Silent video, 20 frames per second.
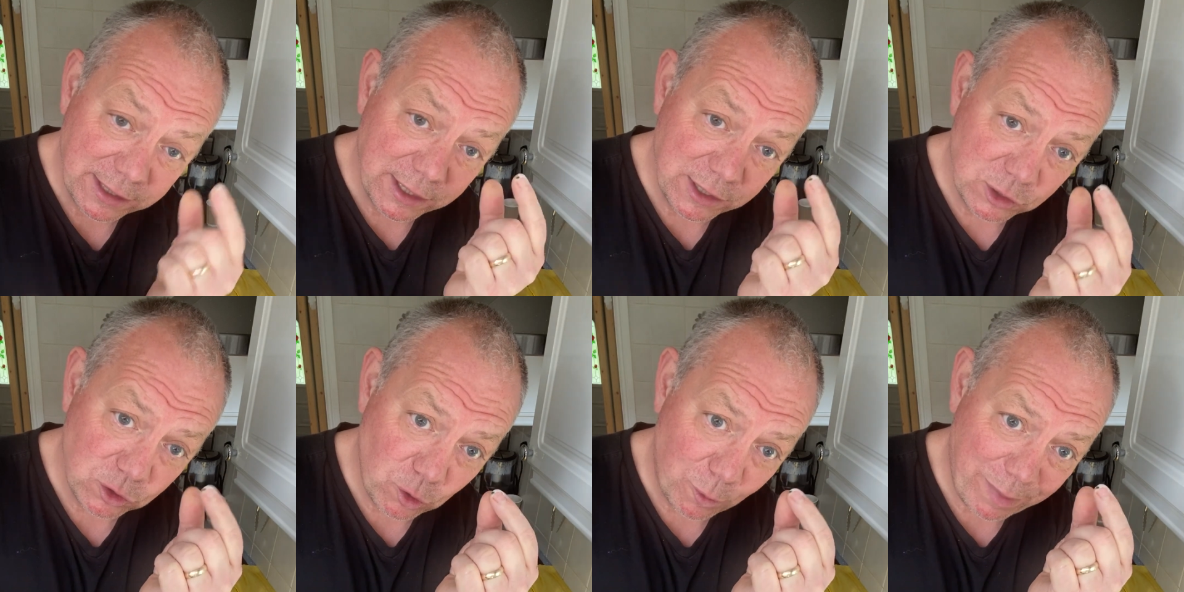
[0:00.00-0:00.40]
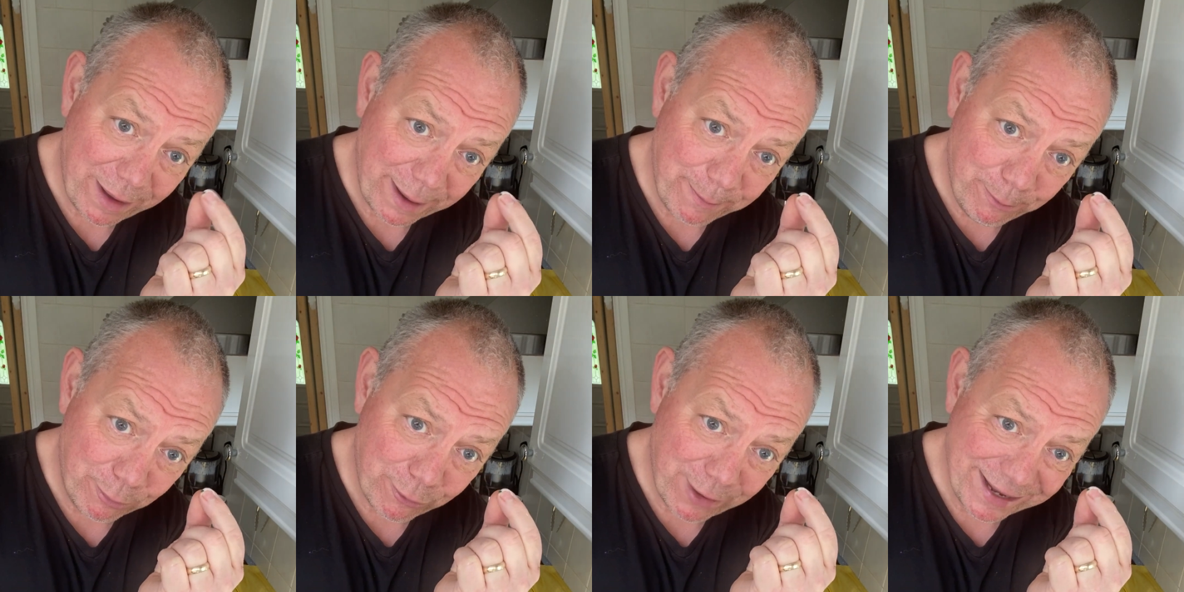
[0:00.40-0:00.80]
So by
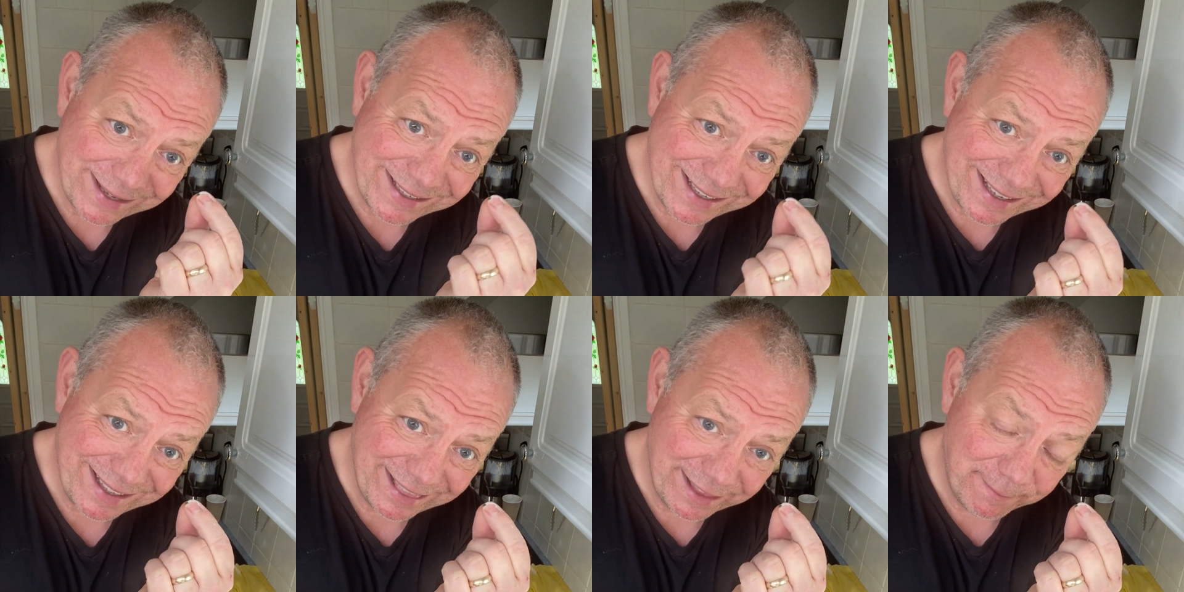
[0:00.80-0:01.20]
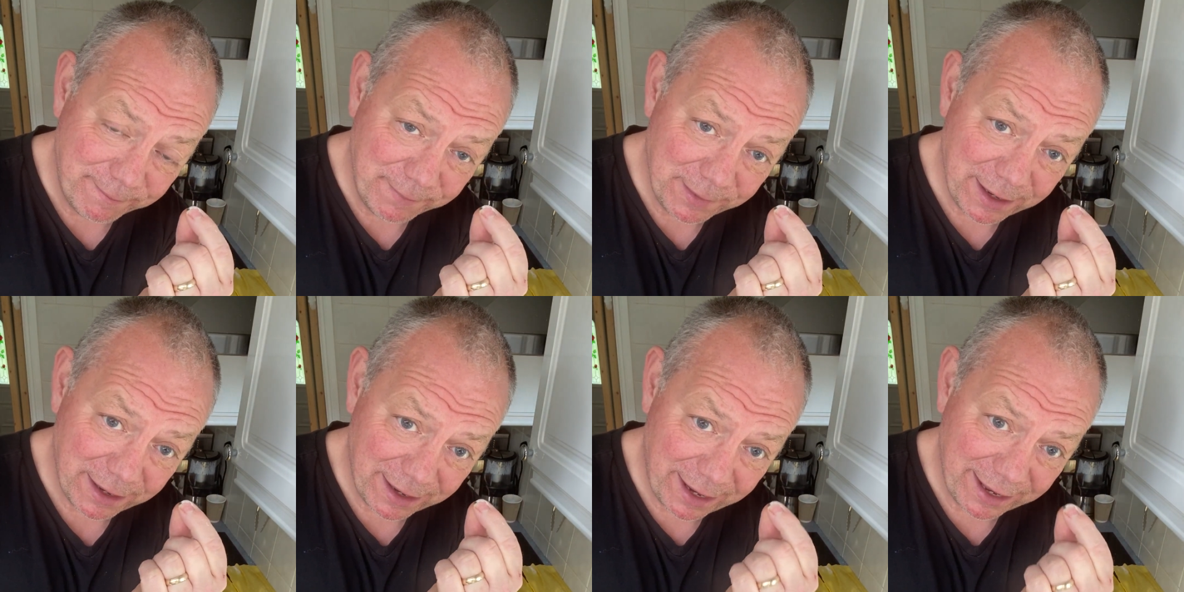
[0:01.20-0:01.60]
pressing them
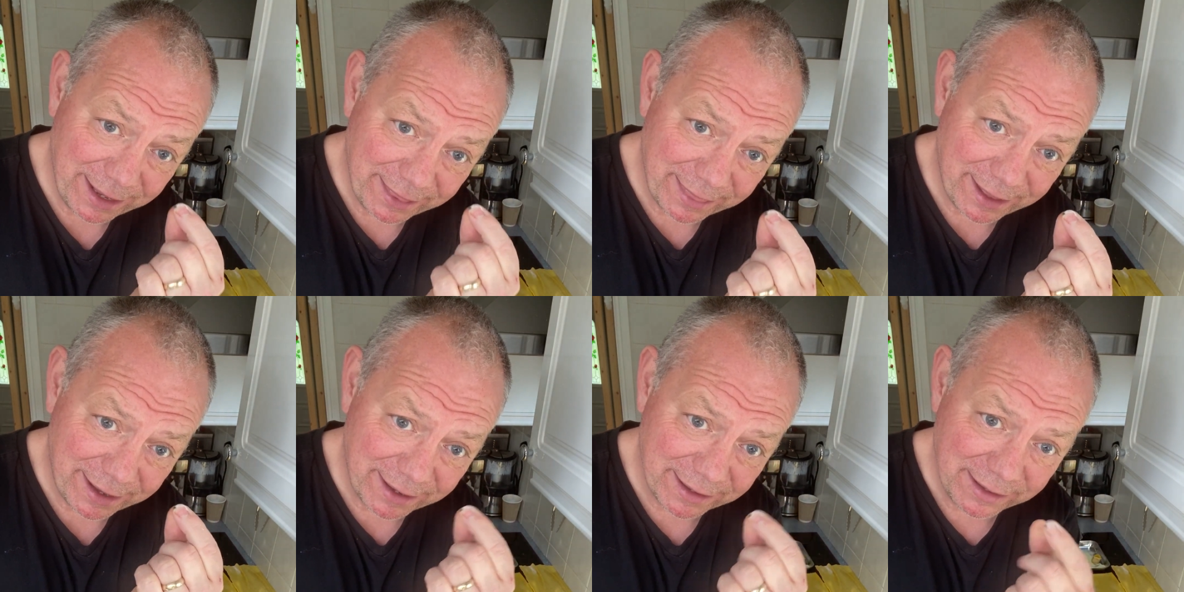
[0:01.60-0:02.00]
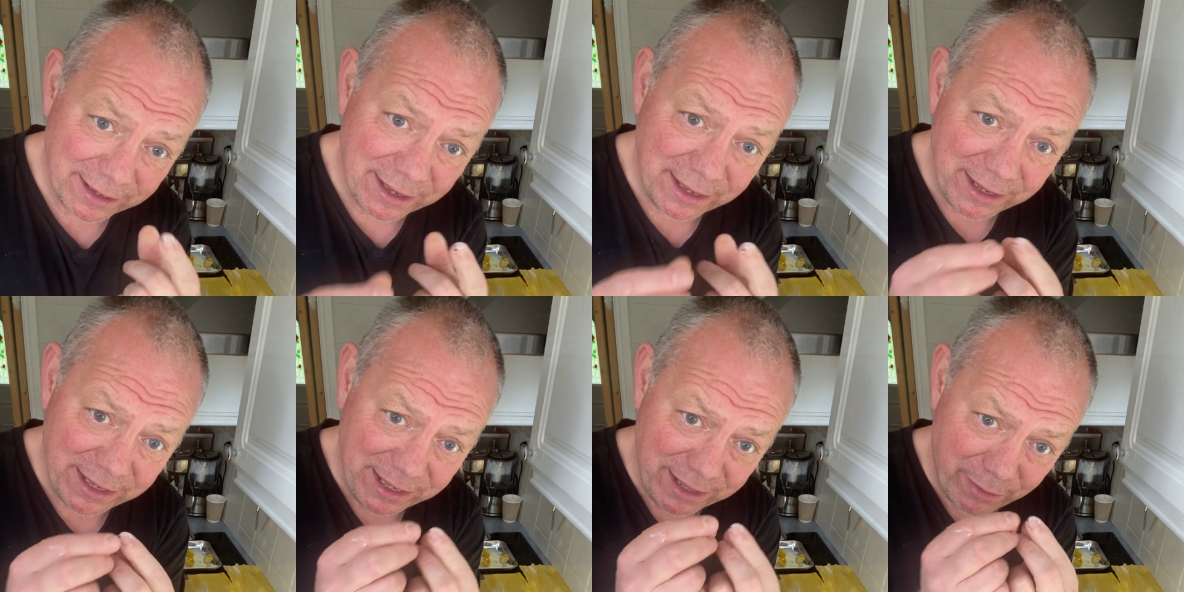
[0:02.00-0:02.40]
like that,
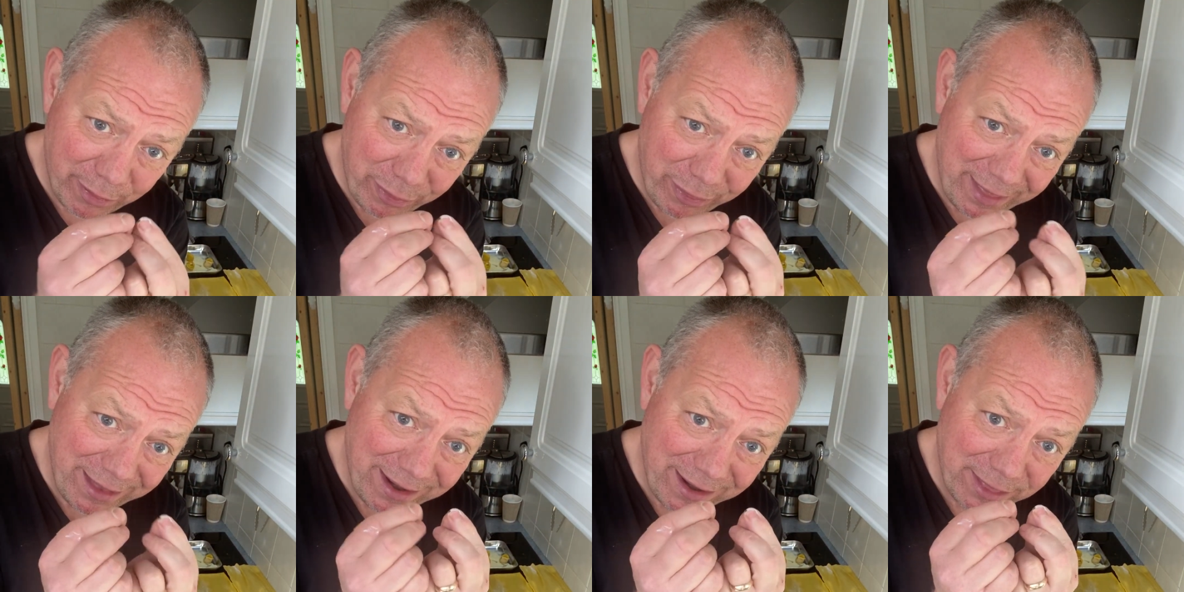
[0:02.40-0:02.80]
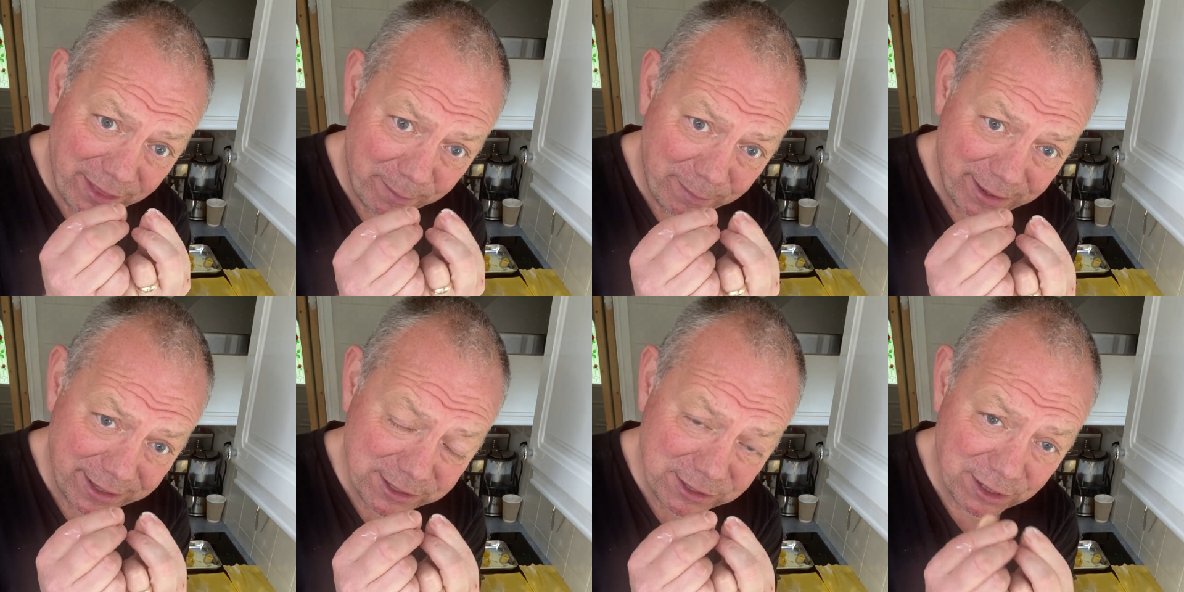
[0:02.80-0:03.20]
you're thinning the
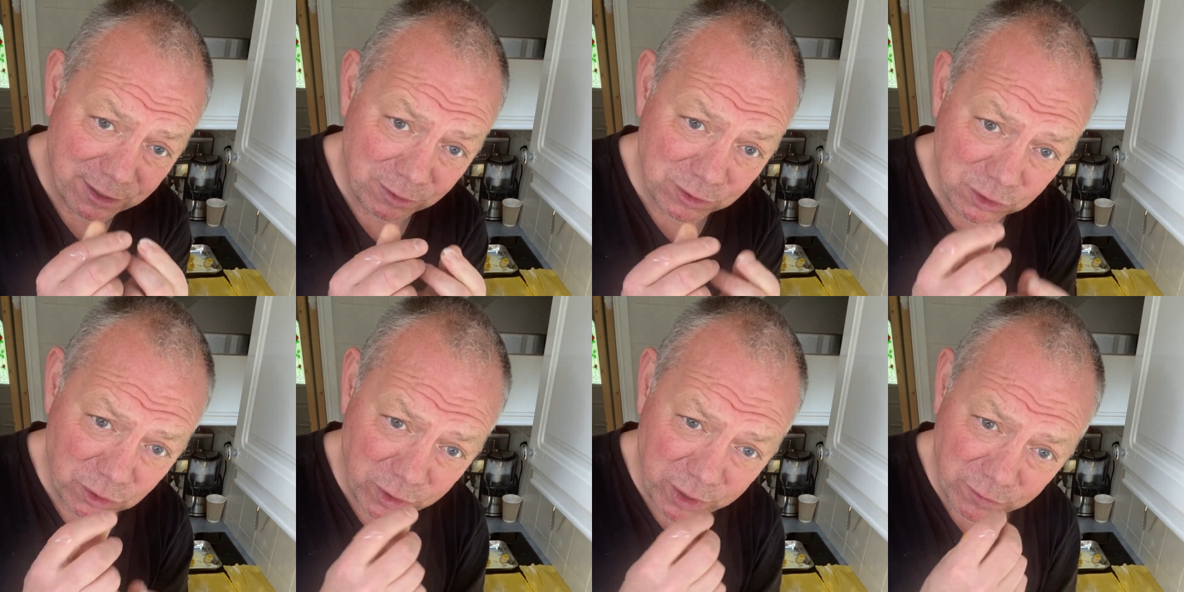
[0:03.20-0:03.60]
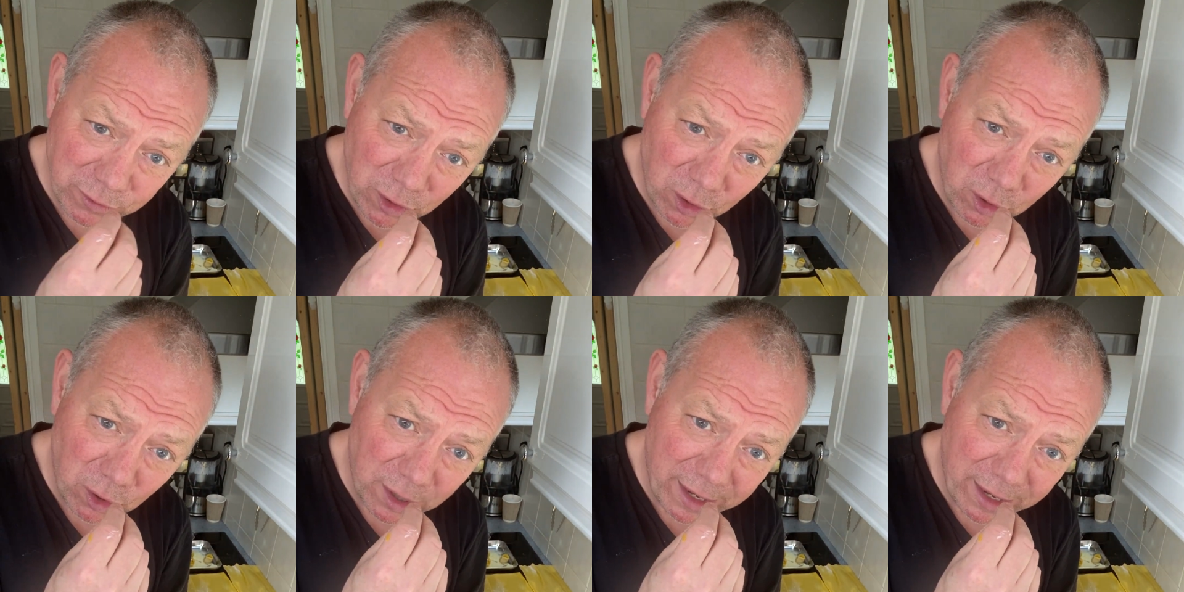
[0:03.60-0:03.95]
pasta out so you've not got